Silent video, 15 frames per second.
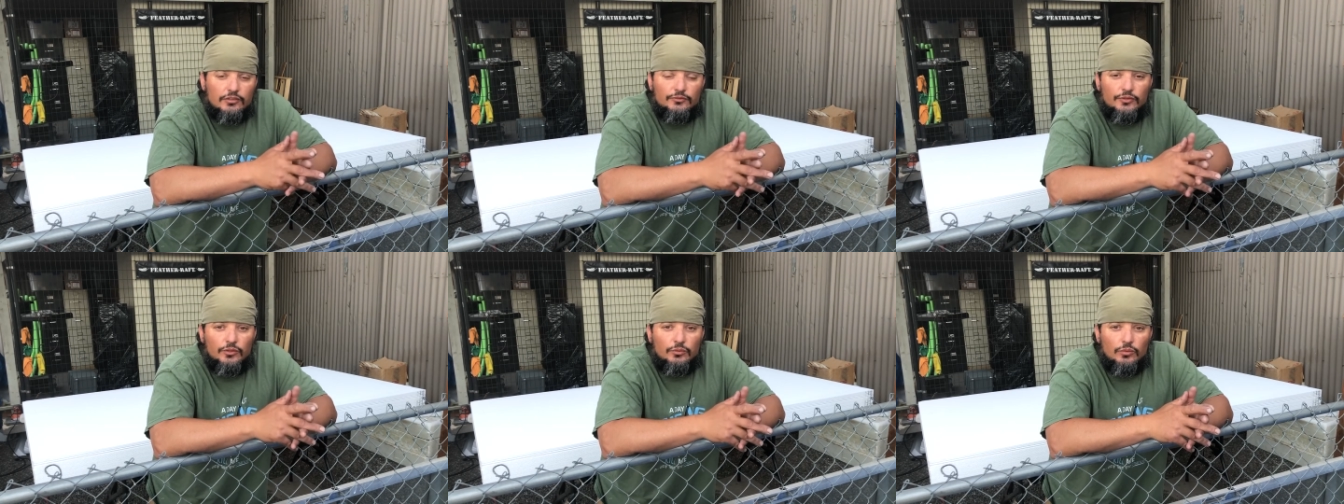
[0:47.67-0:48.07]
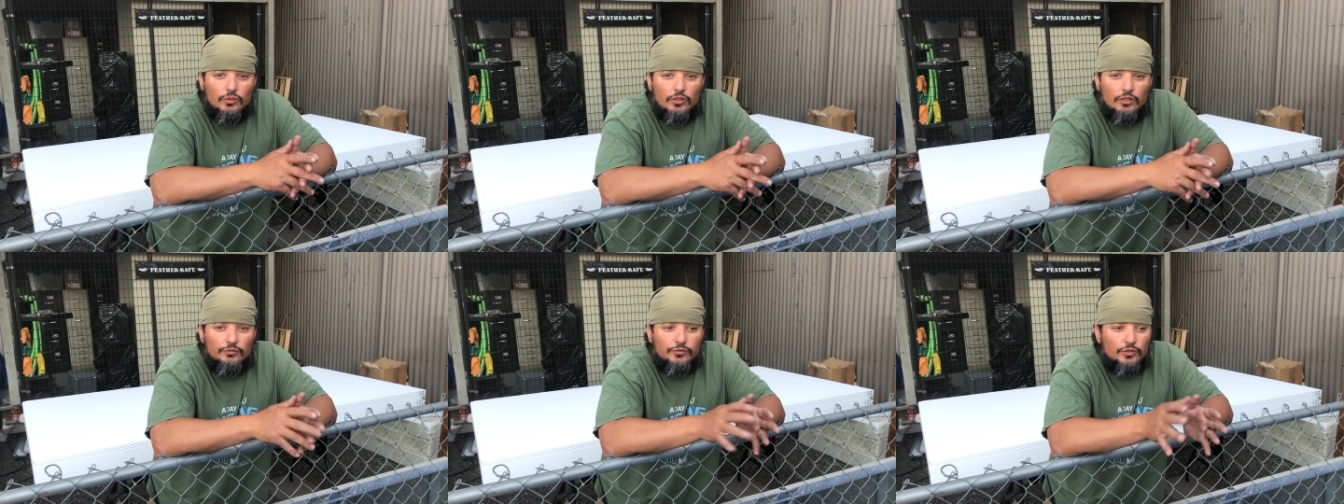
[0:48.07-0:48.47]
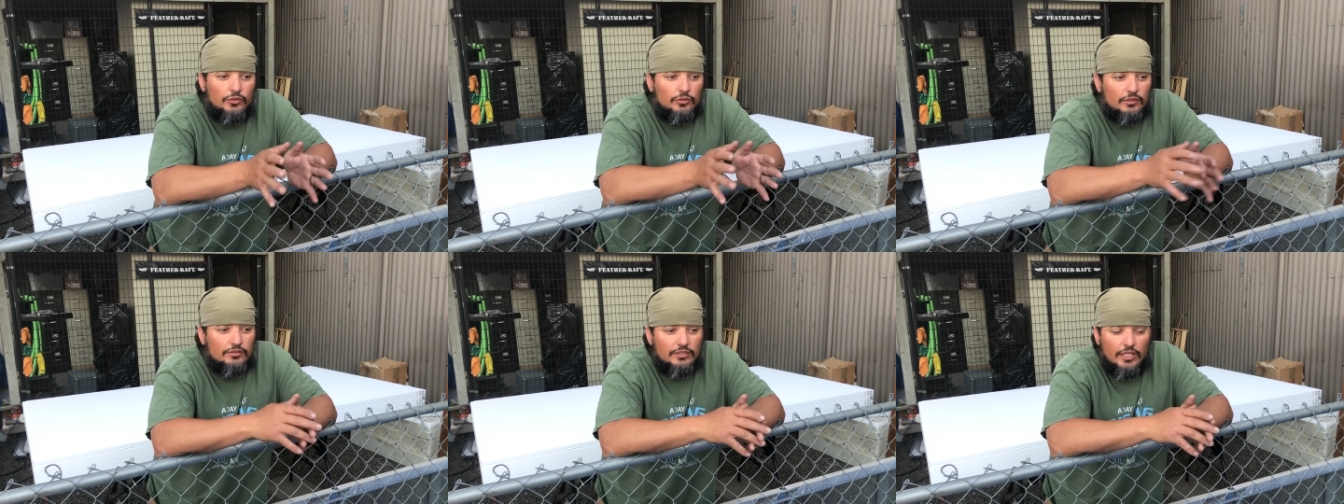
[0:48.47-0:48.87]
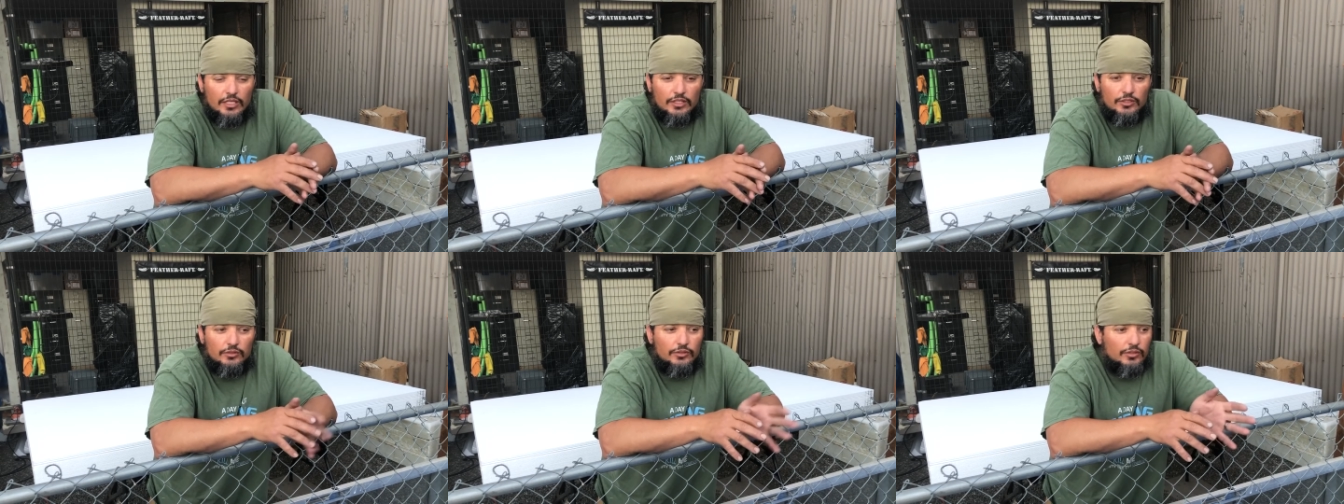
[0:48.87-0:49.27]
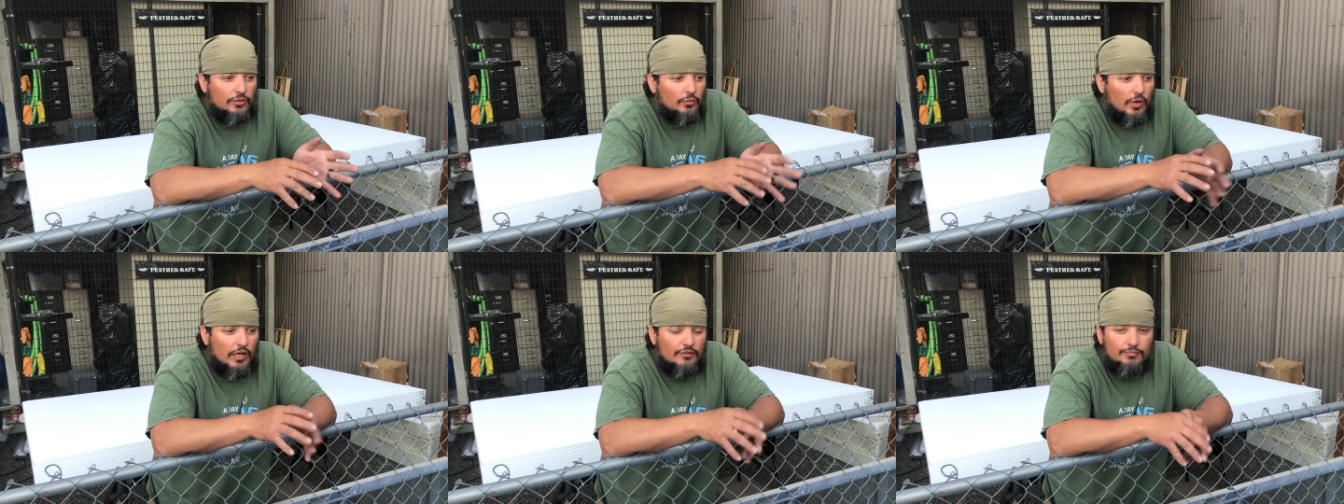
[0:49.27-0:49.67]
If you say you and your
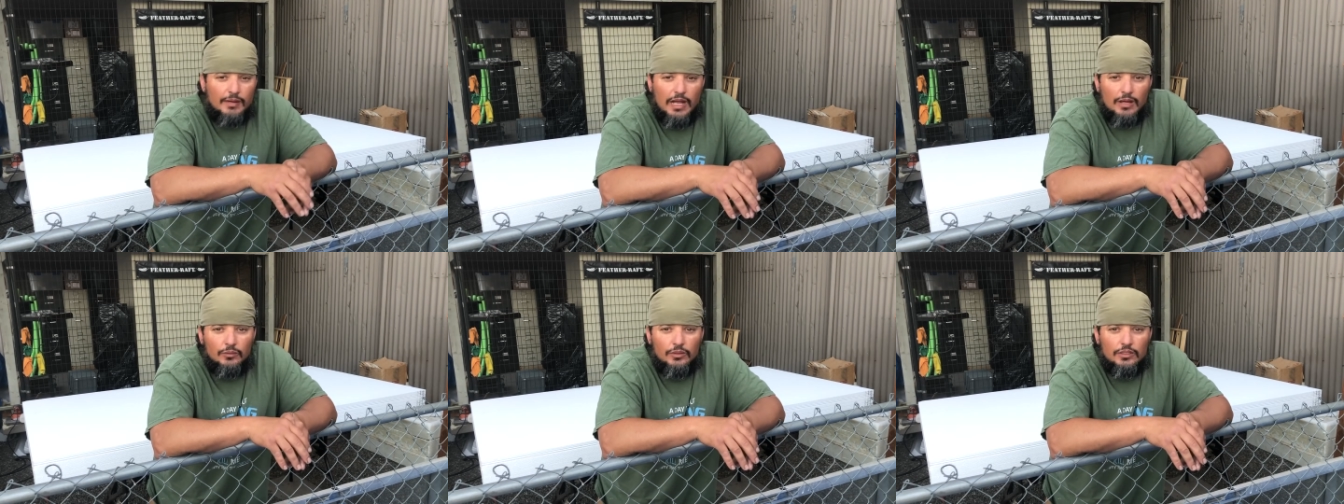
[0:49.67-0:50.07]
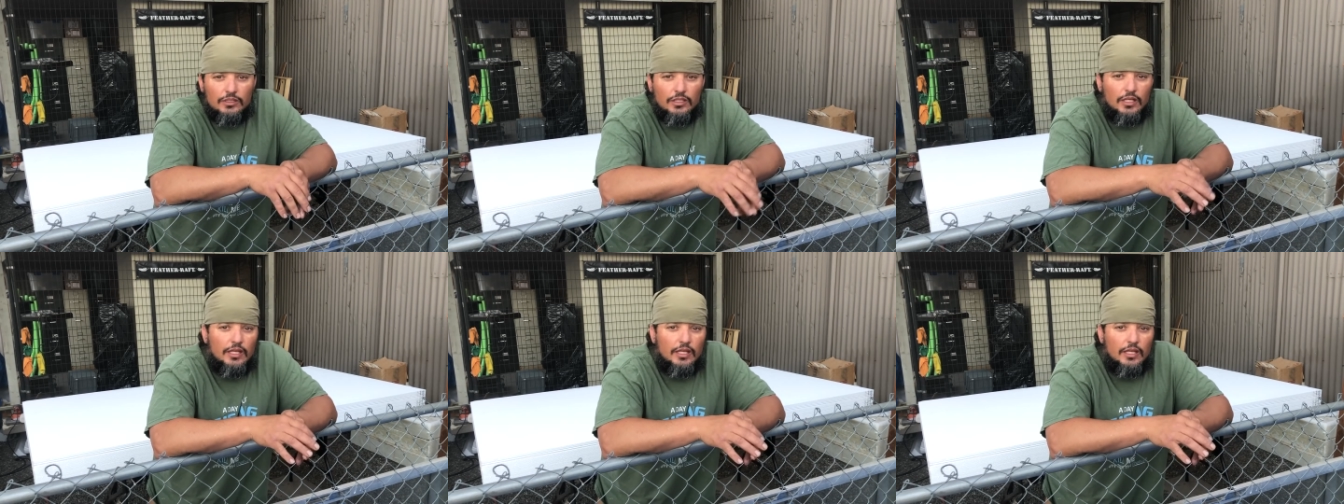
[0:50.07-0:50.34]
wife buy one